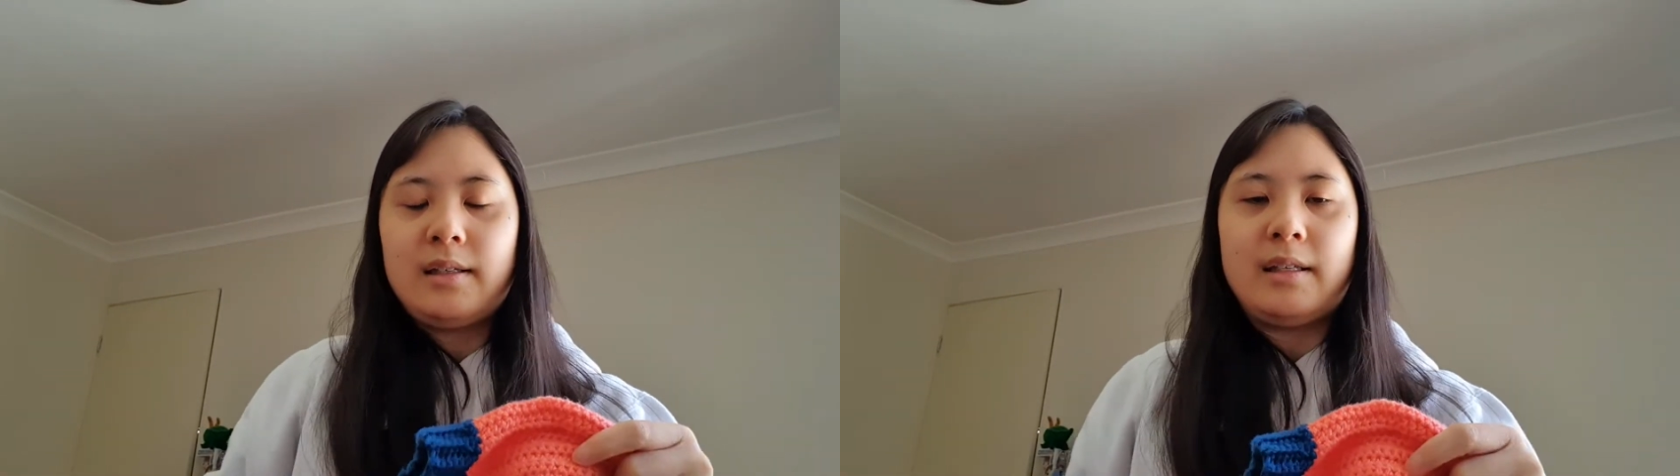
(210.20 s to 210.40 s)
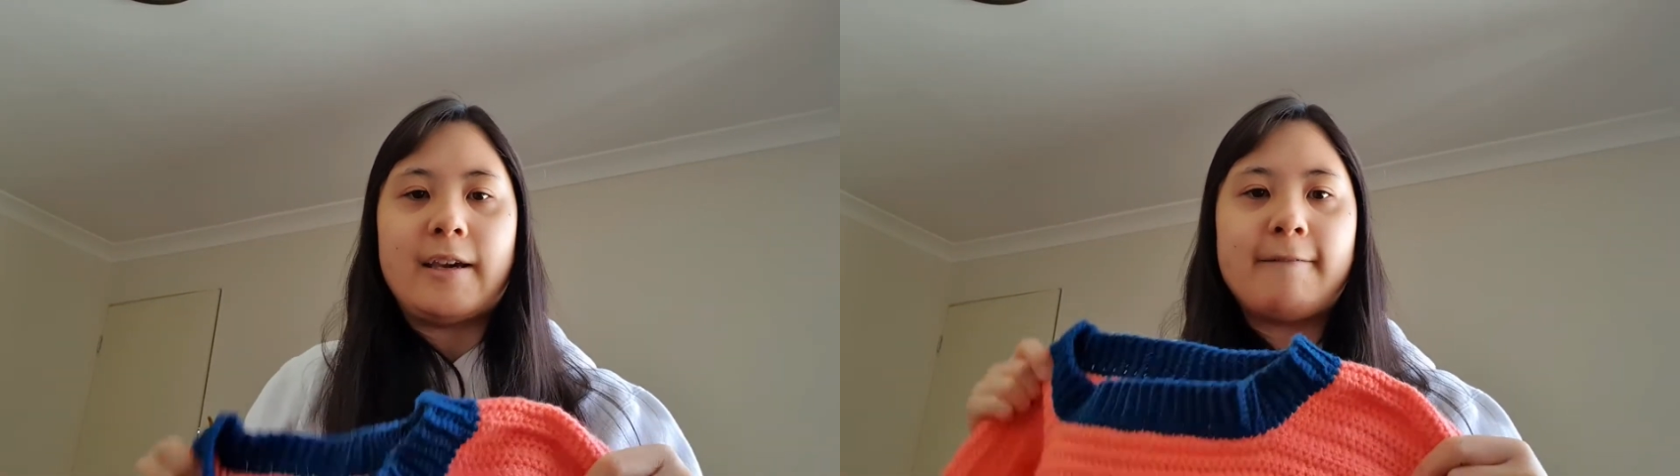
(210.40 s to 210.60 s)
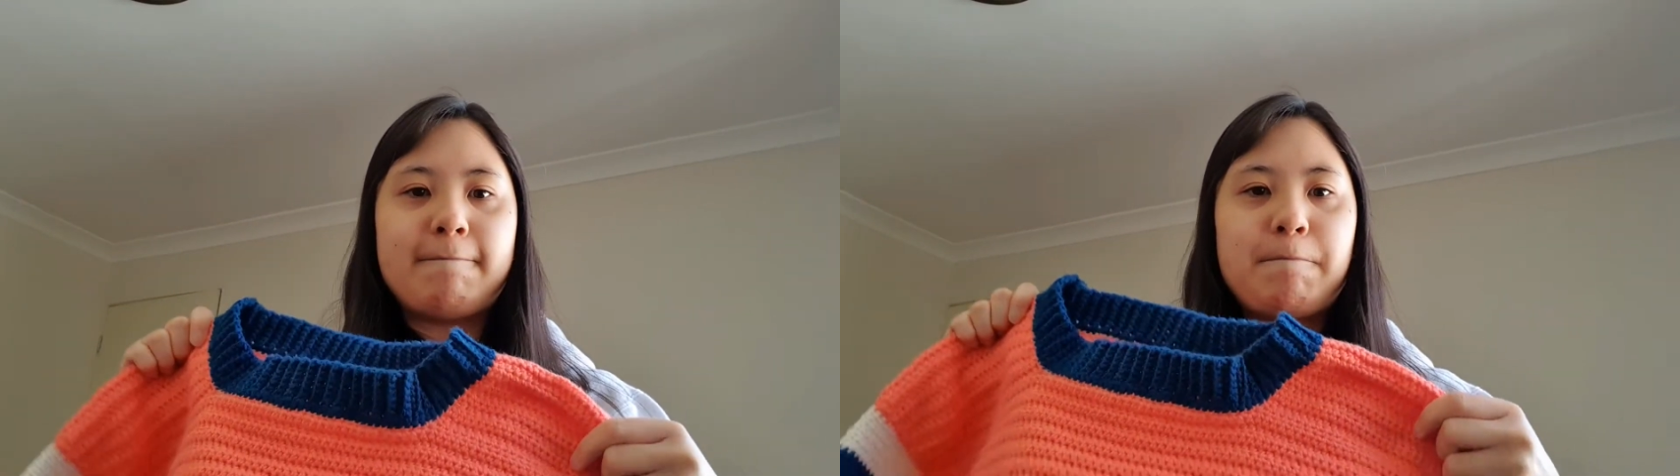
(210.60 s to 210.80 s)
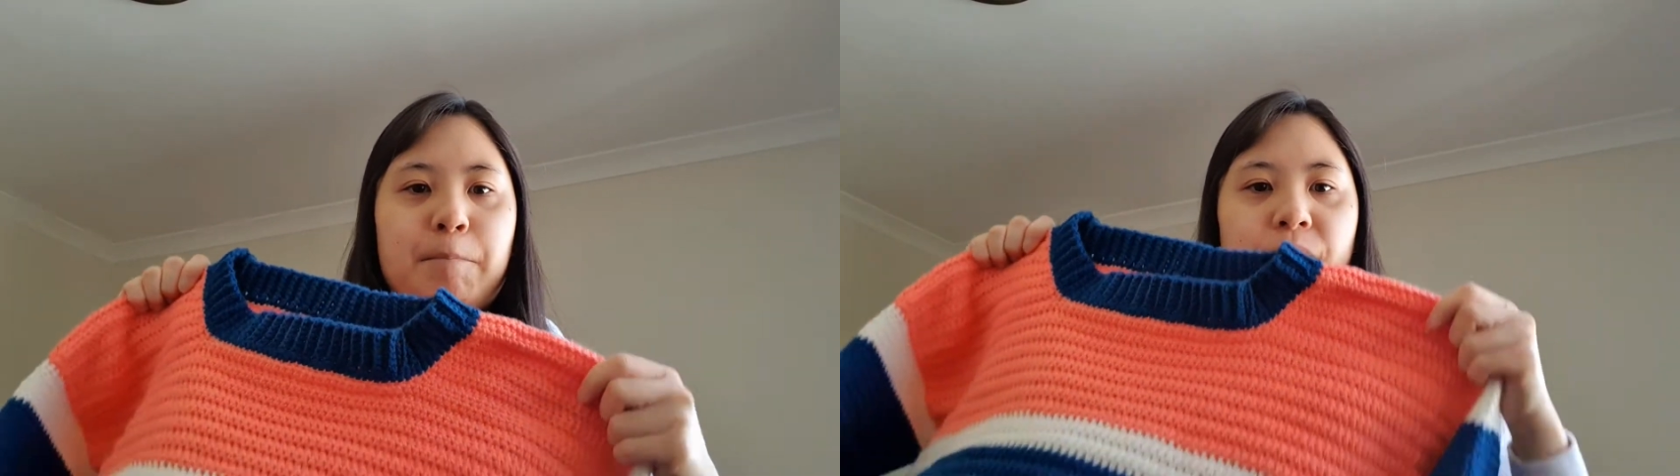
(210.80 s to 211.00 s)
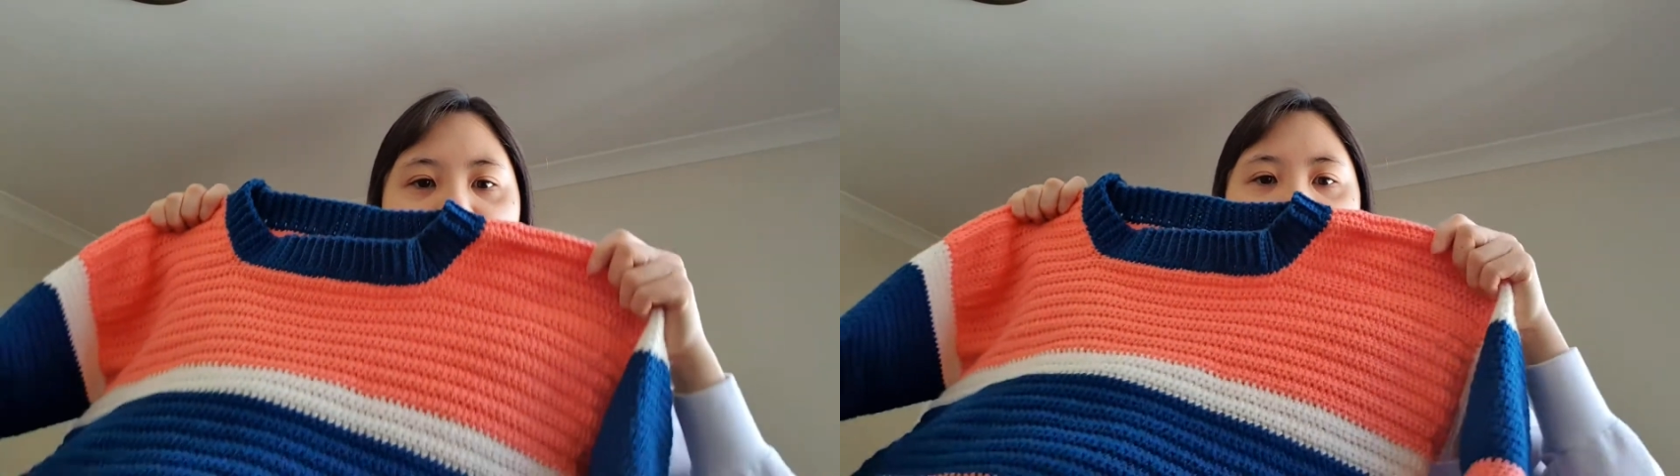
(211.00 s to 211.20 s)
Yeah.
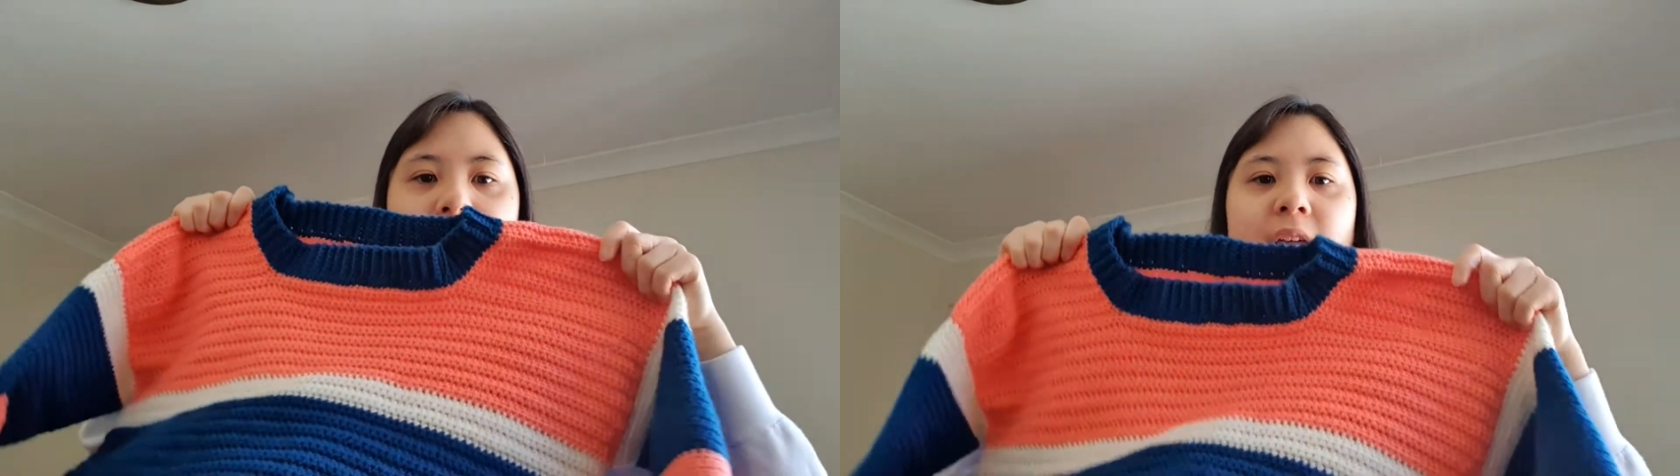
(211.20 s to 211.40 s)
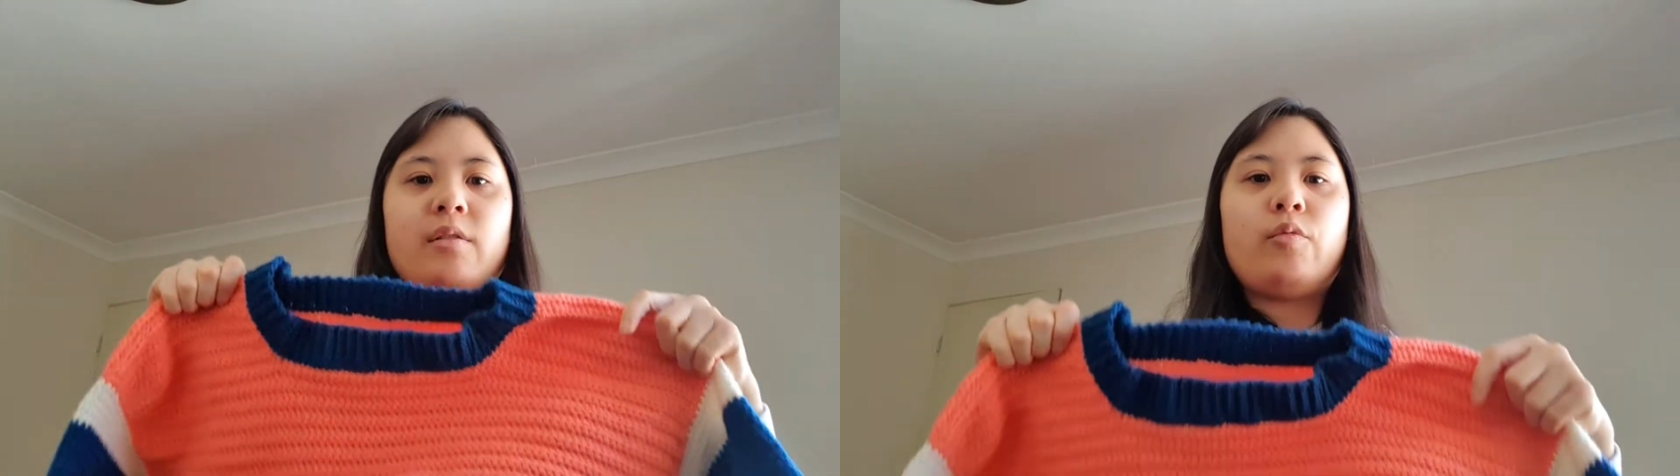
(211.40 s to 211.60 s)
And then